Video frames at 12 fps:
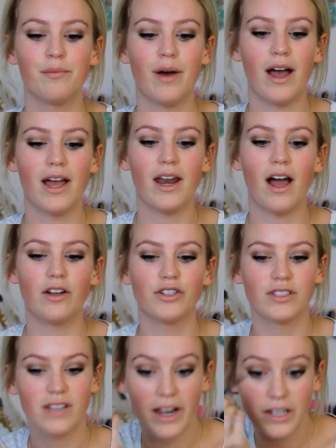but I'll
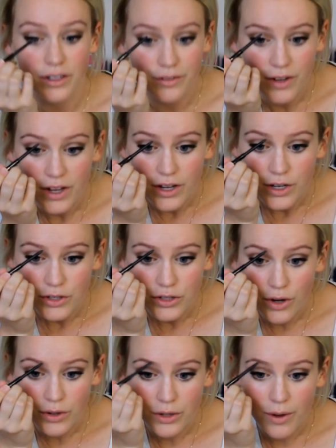just kind of
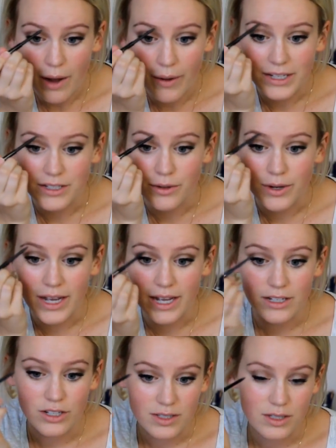show you how I do
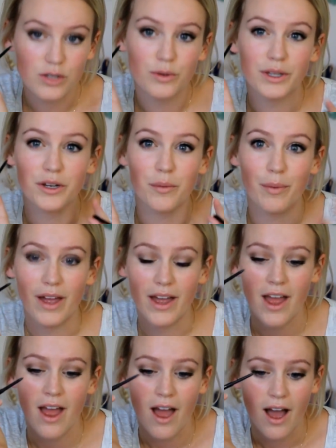it, just do a little
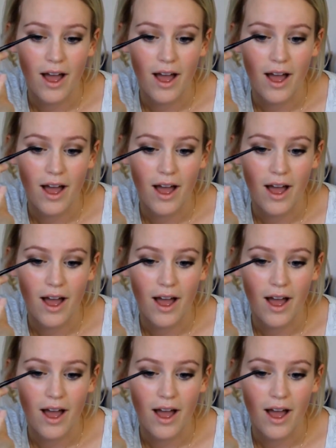bit.